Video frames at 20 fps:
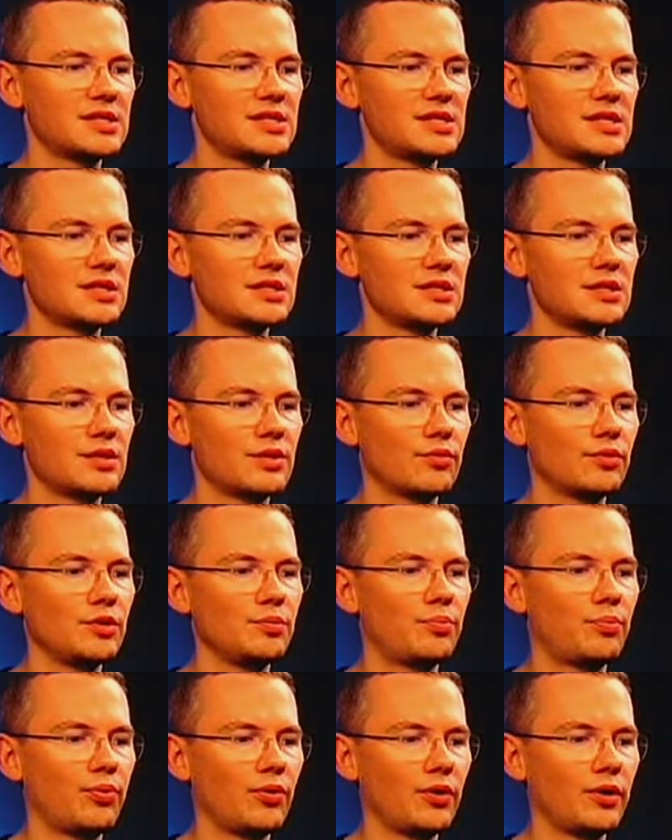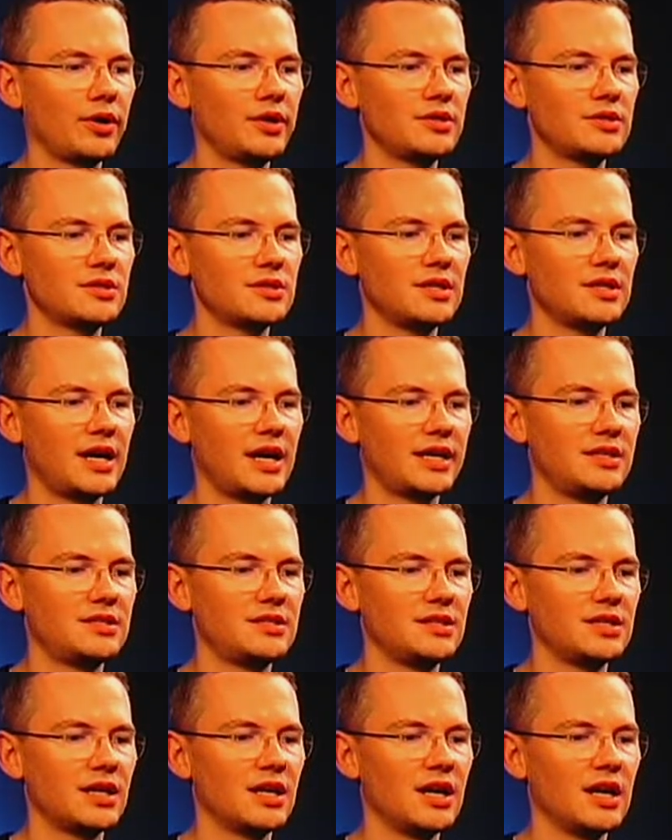
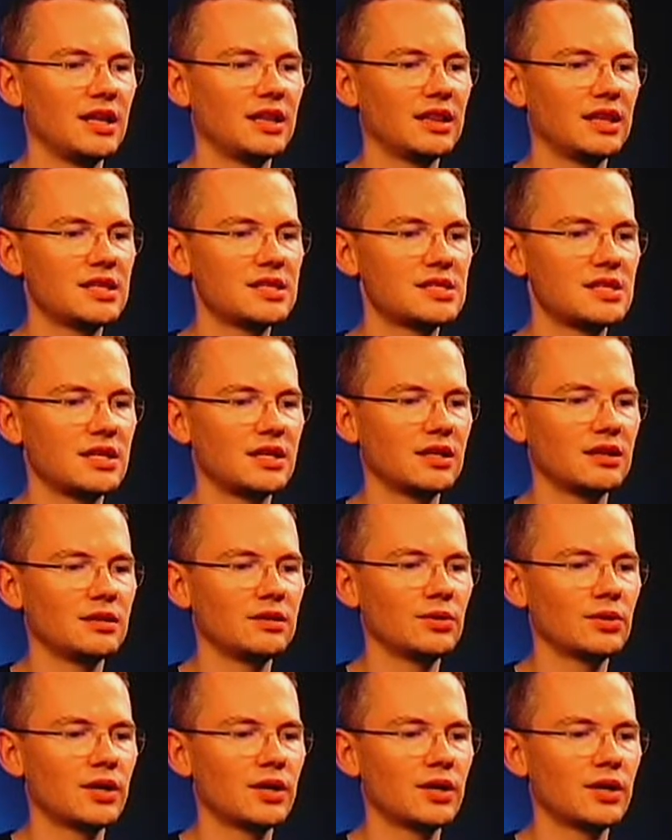63.90. Let's take a look,